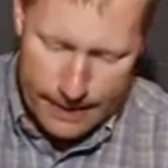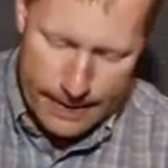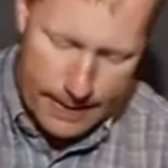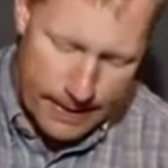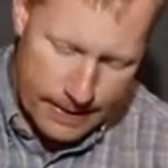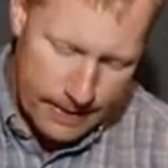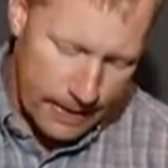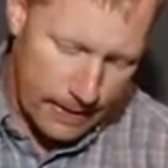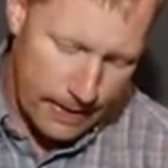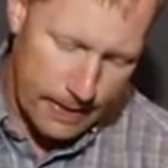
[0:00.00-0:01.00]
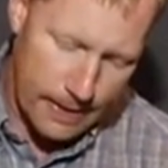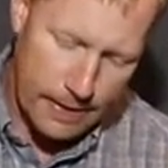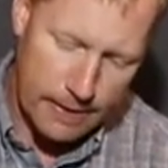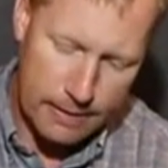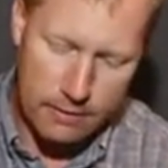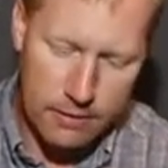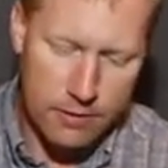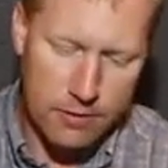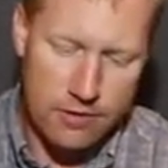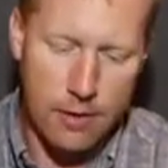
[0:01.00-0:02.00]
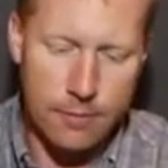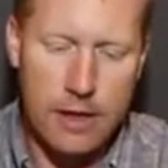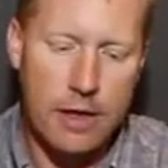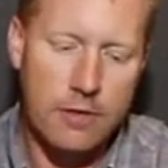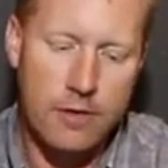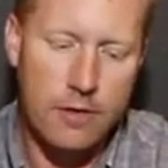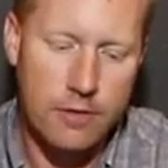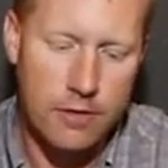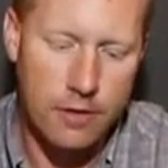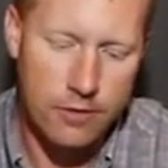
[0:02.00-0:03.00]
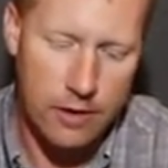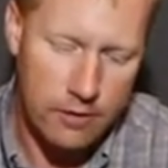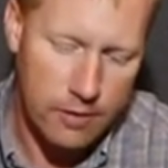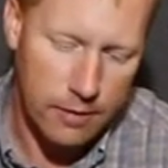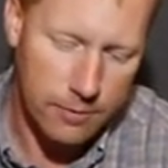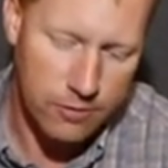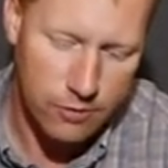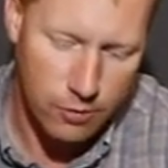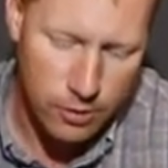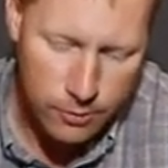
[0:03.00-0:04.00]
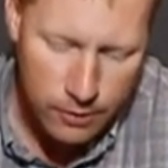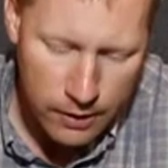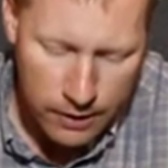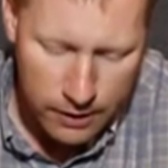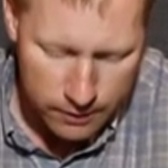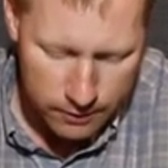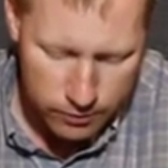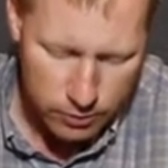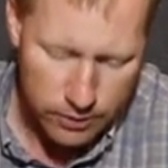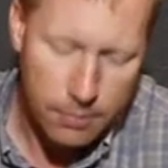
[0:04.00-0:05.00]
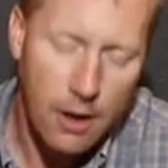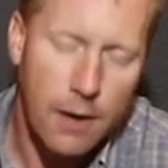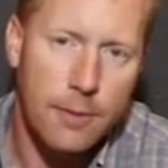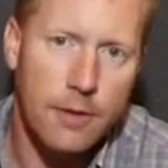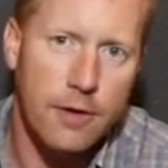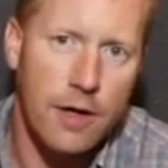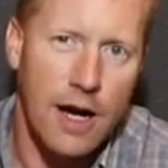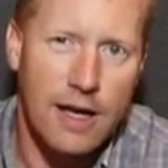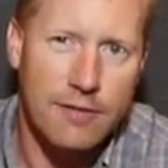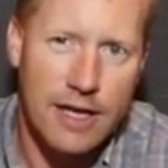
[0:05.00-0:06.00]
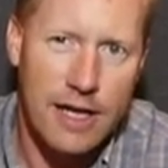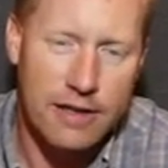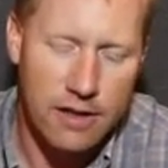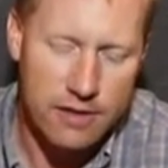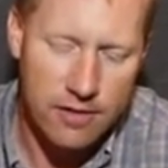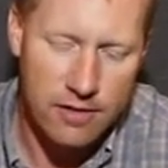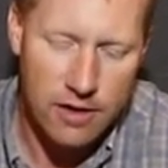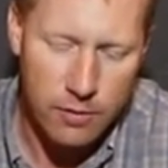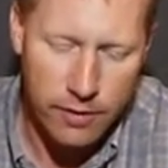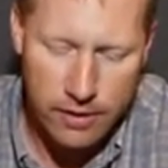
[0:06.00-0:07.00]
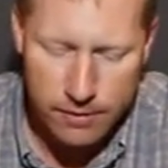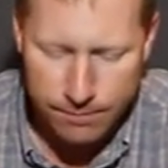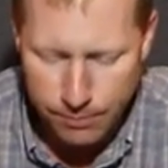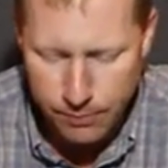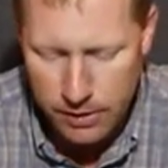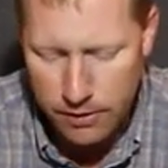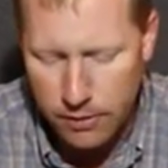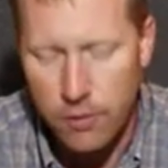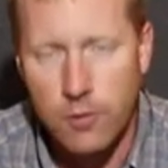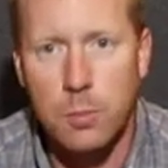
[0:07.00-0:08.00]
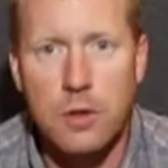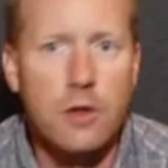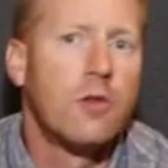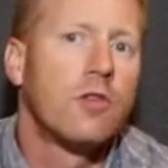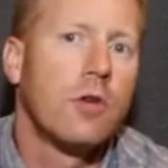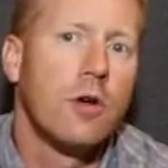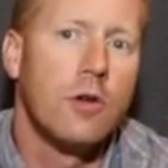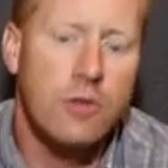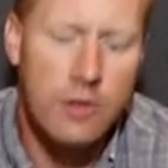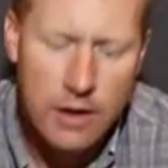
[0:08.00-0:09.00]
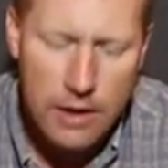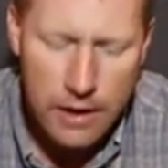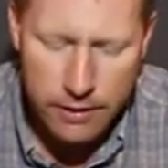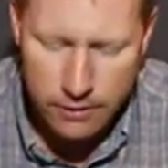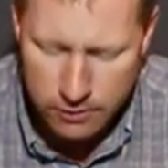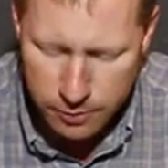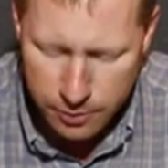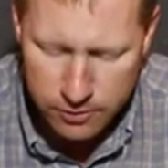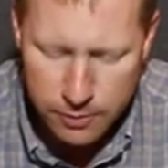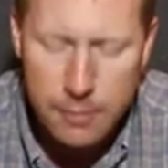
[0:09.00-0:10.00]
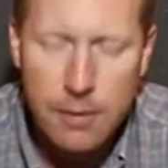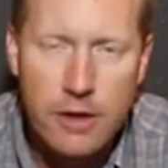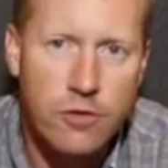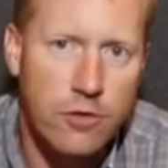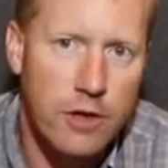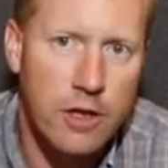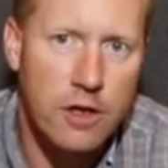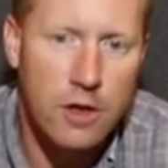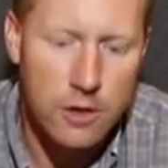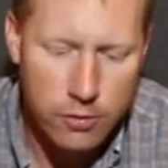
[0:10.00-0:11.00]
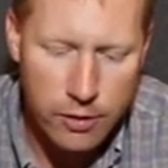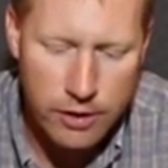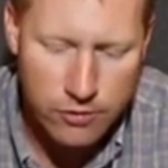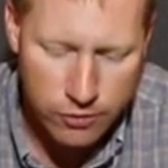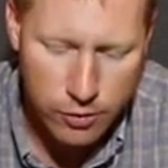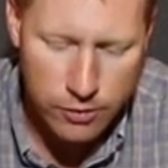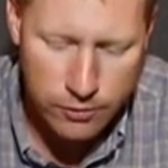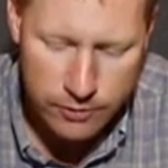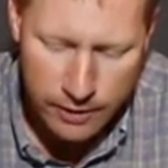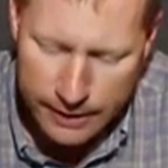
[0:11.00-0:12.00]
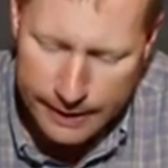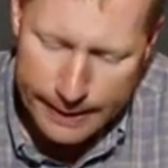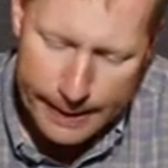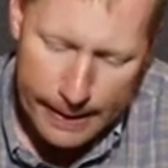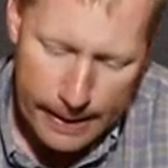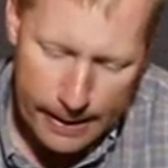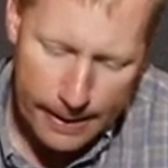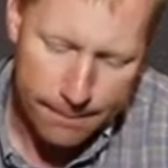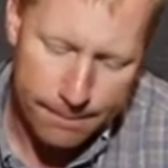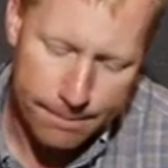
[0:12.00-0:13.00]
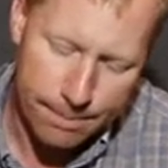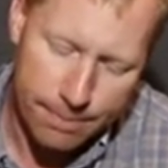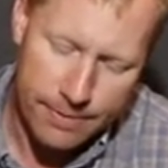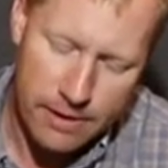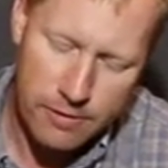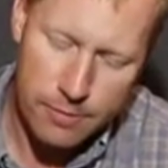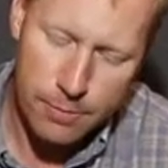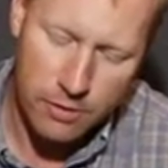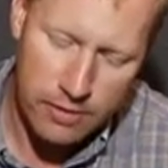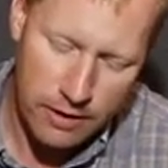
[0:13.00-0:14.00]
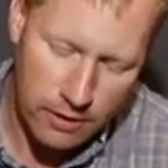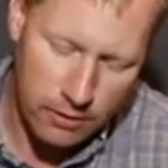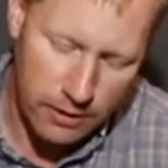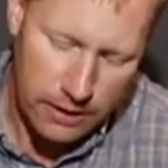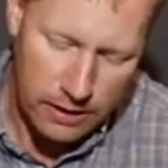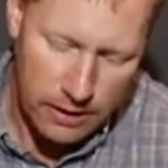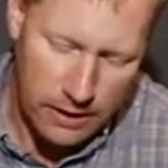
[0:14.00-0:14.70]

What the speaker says: In some cases, there's a type of screw that's really popular. I haven't had lots of luck with it, but they're those blue screws, and they're supposed to be masonry concrete screws. This particular kit